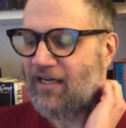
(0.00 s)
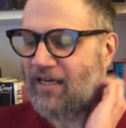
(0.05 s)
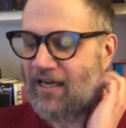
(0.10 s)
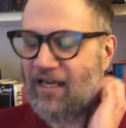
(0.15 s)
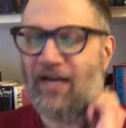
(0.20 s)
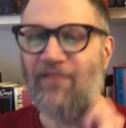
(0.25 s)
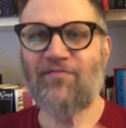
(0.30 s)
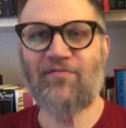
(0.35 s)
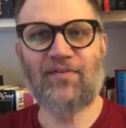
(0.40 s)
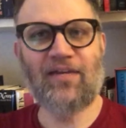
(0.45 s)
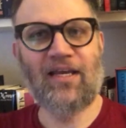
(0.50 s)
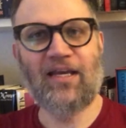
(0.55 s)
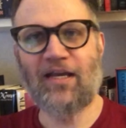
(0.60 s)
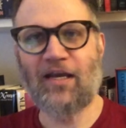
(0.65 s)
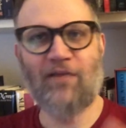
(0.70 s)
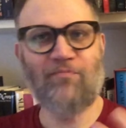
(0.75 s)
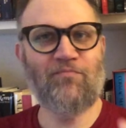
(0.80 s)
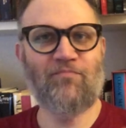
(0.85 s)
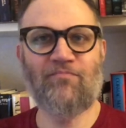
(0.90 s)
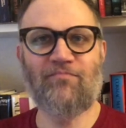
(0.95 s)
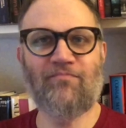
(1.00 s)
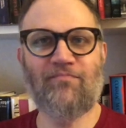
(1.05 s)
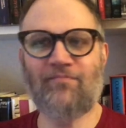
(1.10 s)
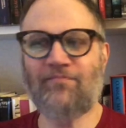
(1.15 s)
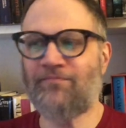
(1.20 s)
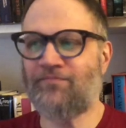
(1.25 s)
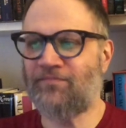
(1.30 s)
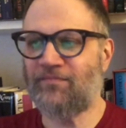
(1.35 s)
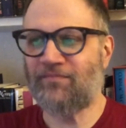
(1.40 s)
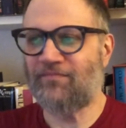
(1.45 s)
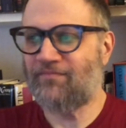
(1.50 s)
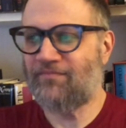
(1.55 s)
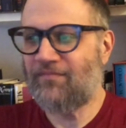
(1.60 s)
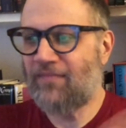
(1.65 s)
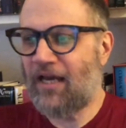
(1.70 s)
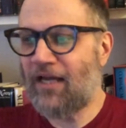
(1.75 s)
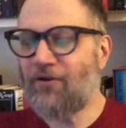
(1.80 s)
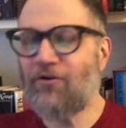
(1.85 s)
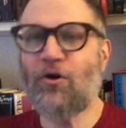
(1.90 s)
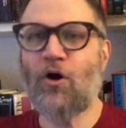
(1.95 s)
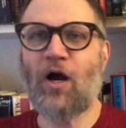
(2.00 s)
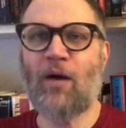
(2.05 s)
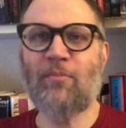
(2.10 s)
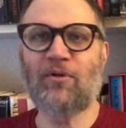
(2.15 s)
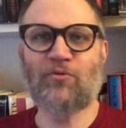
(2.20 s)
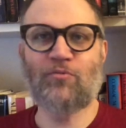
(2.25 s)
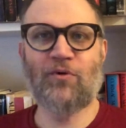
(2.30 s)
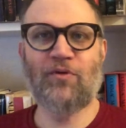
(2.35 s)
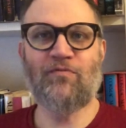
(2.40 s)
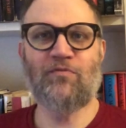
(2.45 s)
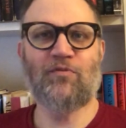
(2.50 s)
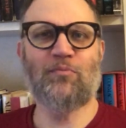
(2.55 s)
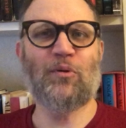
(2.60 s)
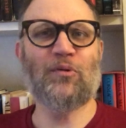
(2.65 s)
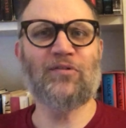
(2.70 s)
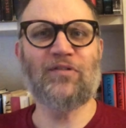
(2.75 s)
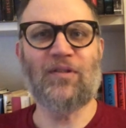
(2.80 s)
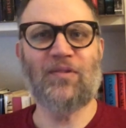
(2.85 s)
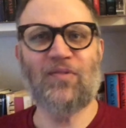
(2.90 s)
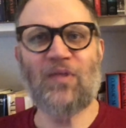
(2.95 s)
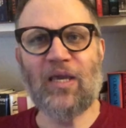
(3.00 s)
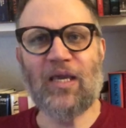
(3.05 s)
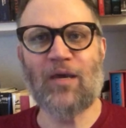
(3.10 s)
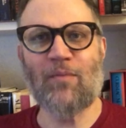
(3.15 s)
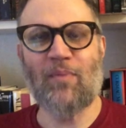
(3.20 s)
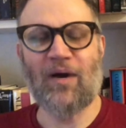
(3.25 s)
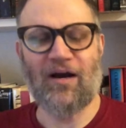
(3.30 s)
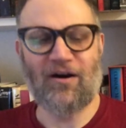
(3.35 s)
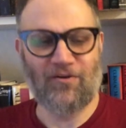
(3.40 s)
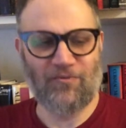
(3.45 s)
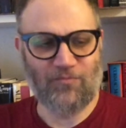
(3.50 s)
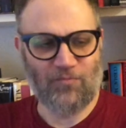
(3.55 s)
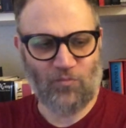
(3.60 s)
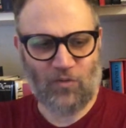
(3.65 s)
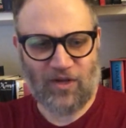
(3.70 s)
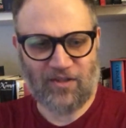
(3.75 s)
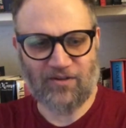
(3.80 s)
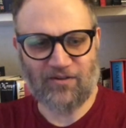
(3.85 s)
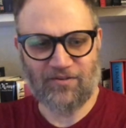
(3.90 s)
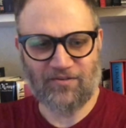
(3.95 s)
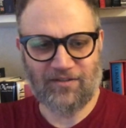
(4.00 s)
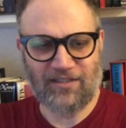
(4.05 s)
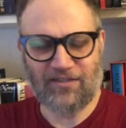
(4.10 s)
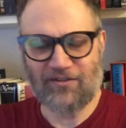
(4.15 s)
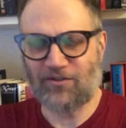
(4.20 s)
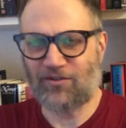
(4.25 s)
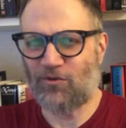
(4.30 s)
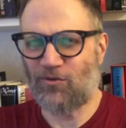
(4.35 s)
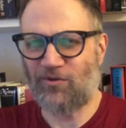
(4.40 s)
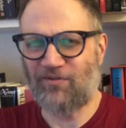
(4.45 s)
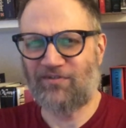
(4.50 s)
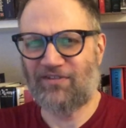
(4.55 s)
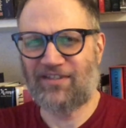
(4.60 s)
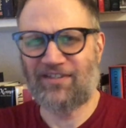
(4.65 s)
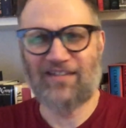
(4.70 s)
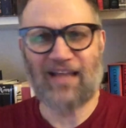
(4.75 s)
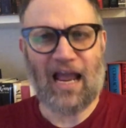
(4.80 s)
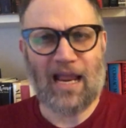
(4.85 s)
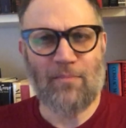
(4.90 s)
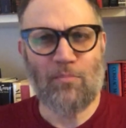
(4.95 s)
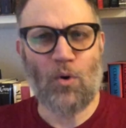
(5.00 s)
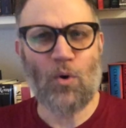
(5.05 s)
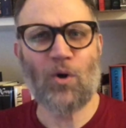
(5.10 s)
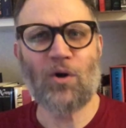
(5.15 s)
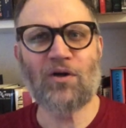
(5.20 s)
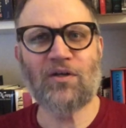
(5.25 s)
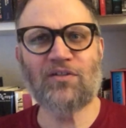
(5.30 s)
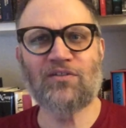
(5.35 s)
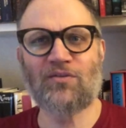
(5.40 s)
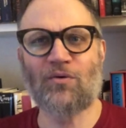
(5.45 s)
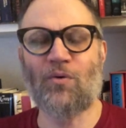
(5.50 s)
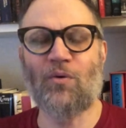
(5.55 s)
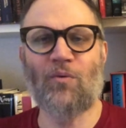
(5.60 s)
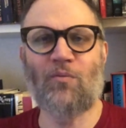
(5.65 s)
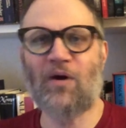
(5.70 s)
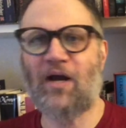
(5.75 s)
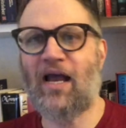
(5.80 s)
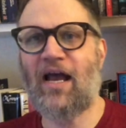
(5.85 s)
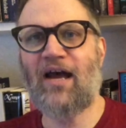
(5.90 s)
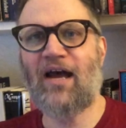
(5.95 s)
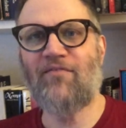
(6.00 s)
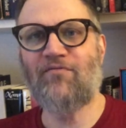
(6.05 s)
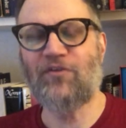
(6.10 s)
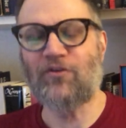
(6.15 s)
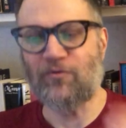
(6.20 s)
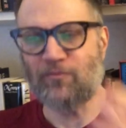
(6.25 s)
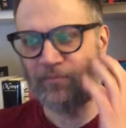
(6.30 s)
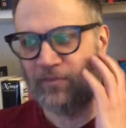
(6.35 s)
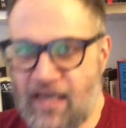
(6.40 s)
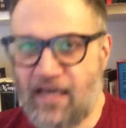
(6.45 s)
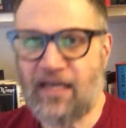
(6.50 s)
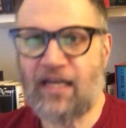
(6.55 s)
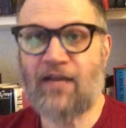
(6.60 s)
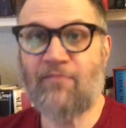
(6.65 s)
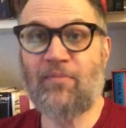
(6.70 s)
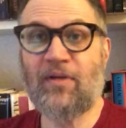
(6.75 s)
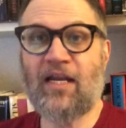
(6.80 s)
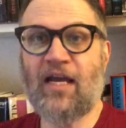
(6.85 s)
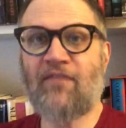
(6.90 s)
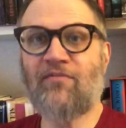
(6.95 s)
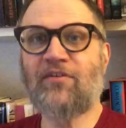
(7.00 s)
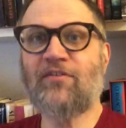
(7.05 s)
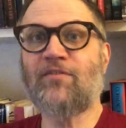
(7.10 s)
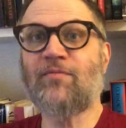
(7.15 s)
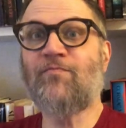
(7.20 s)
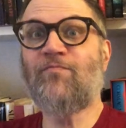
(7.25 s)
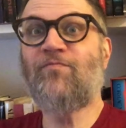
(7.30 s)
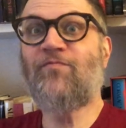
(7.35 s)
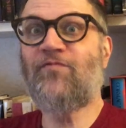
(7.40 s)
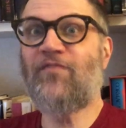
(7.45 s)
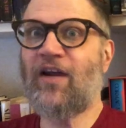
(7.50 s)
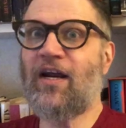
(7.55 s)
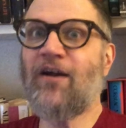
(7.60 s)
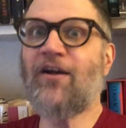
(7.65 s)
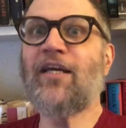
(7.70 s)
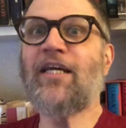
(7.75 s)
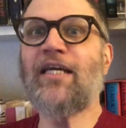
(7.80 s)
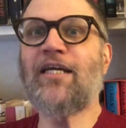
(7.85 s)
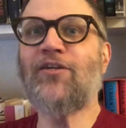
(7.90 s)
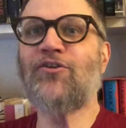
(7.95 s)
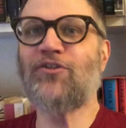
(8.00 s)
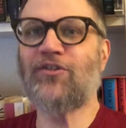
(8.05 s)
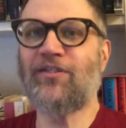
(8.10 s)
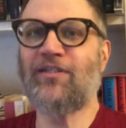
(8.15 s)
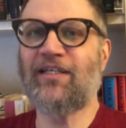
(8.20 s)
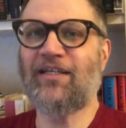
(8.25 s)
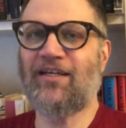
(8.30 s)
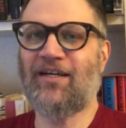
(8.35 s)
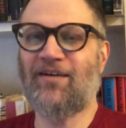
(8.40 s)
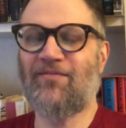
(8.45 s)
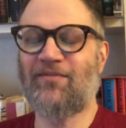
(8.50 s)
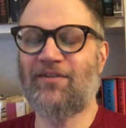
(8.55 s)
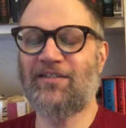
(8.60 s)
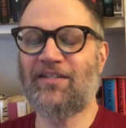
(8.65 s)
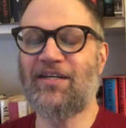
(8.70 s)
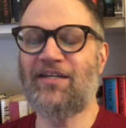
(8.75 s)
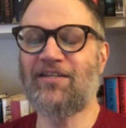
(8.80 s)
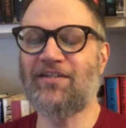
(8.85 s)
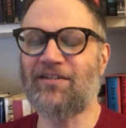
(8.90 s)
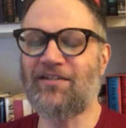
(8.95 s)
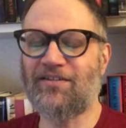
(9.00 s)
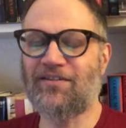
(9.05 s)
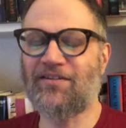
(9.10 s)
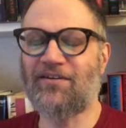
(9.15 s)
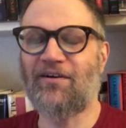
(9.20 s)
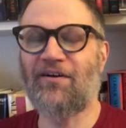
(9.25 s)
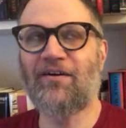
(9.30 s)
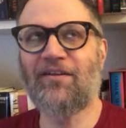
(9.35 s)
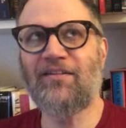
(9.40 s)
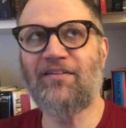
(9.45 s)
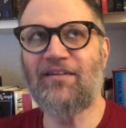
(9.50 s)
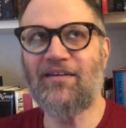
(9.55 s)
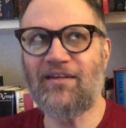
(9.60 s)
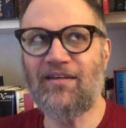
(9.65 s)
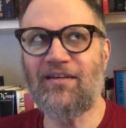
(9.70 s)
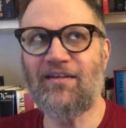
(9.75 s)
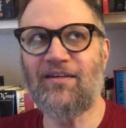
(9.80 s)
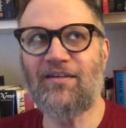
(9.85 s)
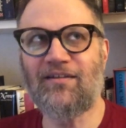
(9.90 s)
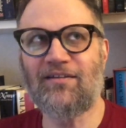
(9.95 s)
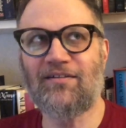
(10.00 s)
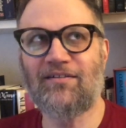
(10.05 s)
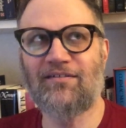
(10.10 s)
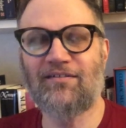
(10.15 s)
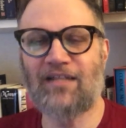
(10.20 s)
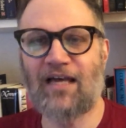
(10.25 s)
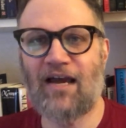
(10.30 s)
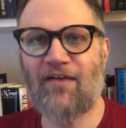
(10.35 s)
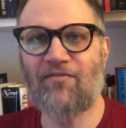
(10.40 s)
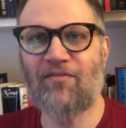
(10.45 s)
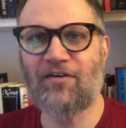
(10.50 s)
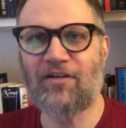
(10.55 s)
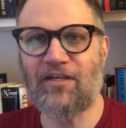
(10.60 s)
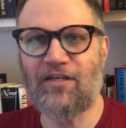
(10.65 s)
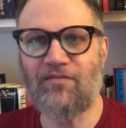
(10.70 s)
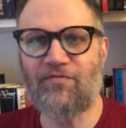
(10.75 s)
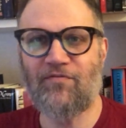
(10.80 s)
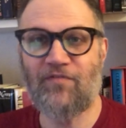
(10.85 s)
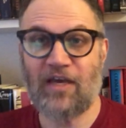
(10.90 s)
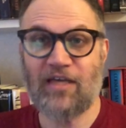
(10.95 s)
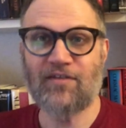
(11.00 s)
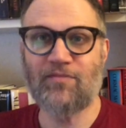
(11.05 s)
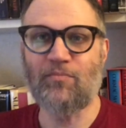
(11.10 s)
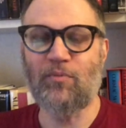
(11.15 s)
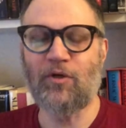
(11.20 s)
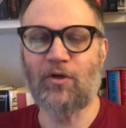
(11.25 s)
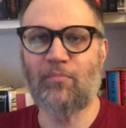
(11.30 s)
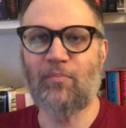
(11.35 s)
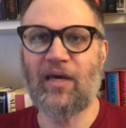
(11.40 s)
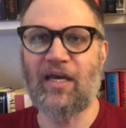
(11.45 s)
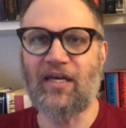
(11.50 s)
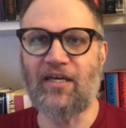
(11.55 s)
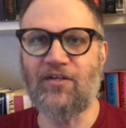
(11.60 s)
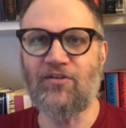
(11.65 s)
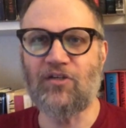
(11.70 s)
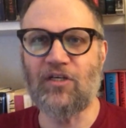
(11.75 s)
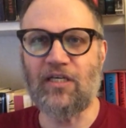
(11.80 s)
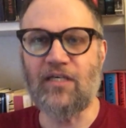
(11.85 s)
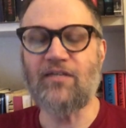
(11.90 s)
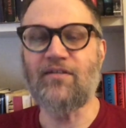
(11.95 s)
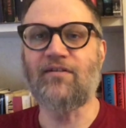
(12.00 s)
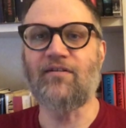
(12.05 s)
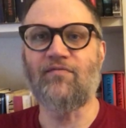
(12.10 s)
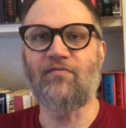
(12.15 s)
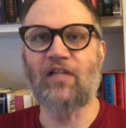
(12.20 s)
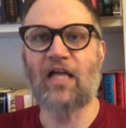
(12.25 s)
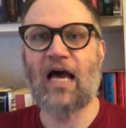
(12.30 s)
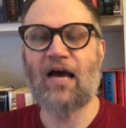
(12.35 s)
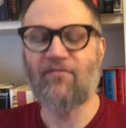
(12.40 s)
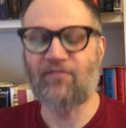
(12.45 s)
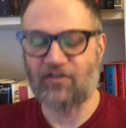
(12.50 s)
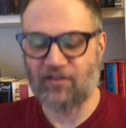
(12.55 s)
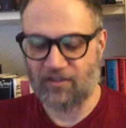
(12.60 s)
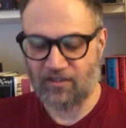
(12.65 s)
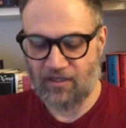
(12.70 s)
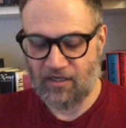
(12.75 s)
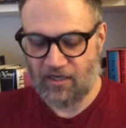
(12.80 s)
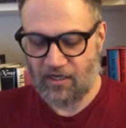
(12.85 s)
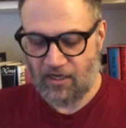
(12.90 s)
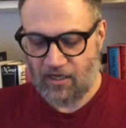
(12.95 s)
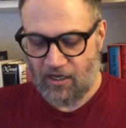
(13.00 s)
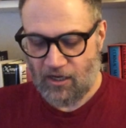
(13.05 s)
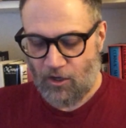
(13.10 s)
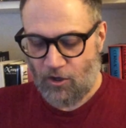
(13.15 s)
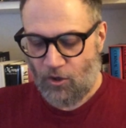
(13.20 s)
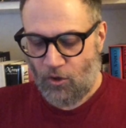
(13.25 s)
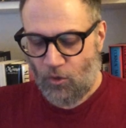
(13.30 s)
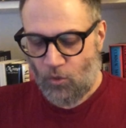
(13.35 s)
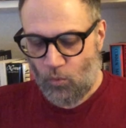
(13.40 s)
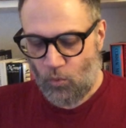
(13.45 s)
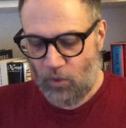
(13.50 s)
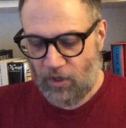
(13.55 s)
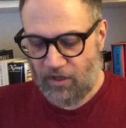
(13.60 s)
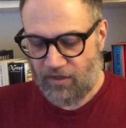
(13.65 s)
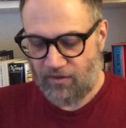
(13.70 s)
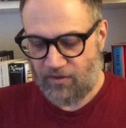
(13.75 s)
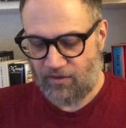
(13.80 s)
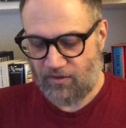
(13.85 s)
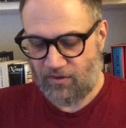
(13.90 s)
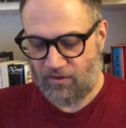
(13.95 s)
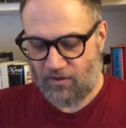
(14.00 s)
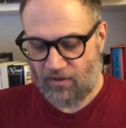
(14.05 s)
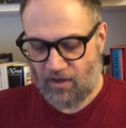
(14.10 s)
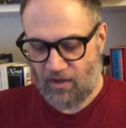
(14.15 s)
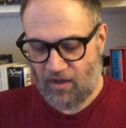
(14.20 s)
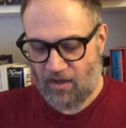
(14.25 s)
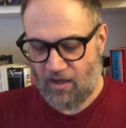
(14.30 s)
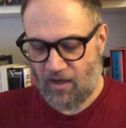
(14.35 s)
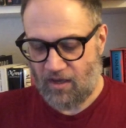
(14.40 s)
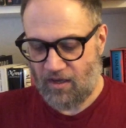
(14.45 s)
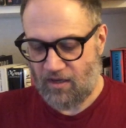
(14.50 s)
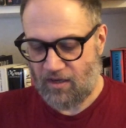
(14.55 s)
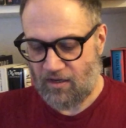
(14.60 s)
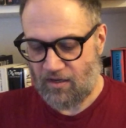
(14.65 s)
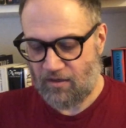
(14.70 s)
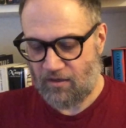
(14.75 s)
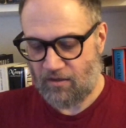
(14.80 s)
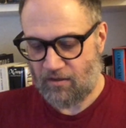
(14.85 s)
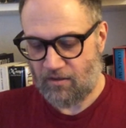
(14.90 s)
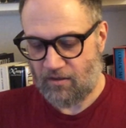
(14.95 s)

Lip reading: And I don't know how much we're even supposed to think about whether these are sort of cyborgs or what have you. And I've been having some very interesting conversations on the Lafferty Facebook page, East of Laughter, with a